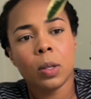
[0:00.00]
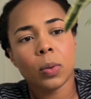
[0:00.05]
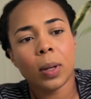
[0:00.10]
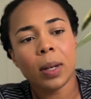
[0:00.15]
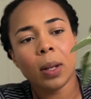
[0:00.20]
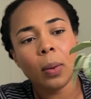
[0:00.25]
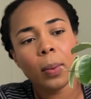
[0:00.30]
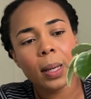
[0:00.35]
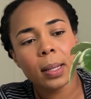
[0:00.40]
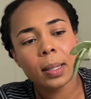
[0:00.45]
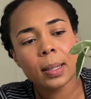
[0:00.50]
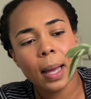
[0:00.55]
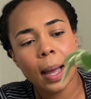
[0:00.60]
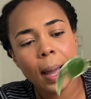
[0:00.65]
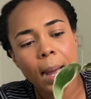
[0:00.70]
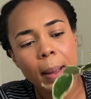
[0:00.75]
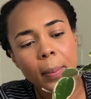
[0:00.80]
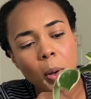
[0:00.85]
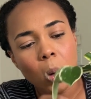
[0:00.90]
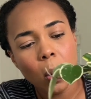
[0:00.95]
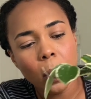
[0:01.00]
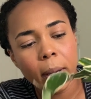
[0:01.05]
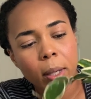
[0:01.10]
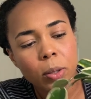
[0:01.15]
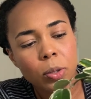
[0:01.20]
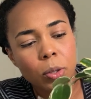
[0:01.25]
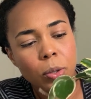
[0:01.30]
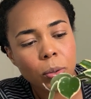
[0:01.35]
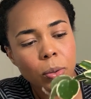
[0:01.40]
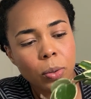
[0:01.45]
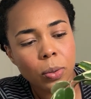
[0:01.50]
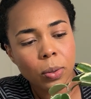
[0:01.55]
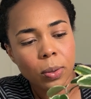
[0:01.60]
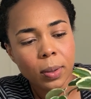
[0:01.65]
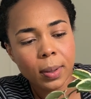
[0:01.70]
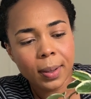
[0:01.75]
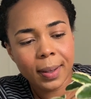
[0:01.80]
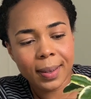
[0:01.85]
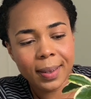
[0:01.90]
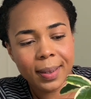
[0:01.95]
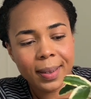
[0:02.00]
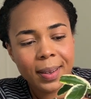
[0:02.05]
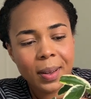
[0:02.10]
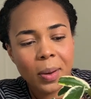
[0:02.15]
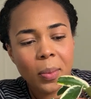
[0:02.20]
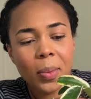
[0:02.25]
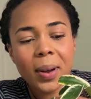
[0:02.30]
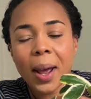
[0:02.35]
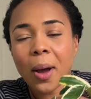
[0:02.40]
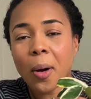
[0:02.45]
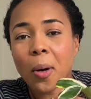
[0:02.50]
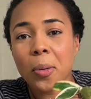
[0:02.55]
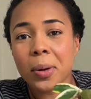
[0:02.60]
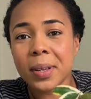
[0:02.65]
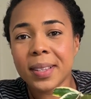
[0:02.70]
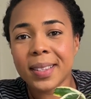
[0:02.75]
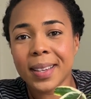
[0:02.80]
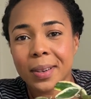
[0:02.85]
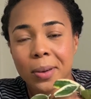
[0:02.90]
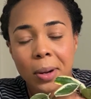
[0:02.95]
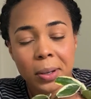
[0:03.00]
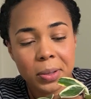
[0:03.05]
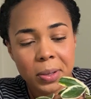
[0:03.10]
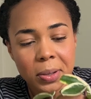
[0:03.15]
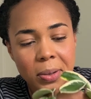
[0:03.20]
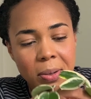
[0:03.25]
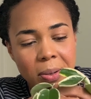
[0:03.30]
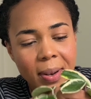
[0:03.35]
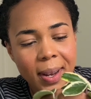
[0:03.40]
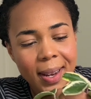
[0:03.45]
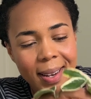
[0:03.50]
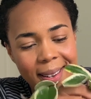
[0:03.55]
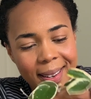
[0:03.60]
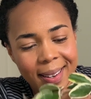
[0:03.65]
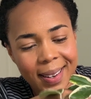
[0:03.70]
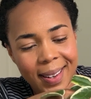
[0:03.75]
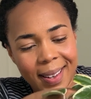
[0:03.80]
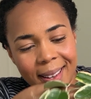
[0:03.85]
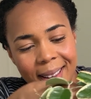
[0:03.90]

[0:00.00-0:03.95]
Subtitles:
So anyways, I'm going to, what I always say not to do, right?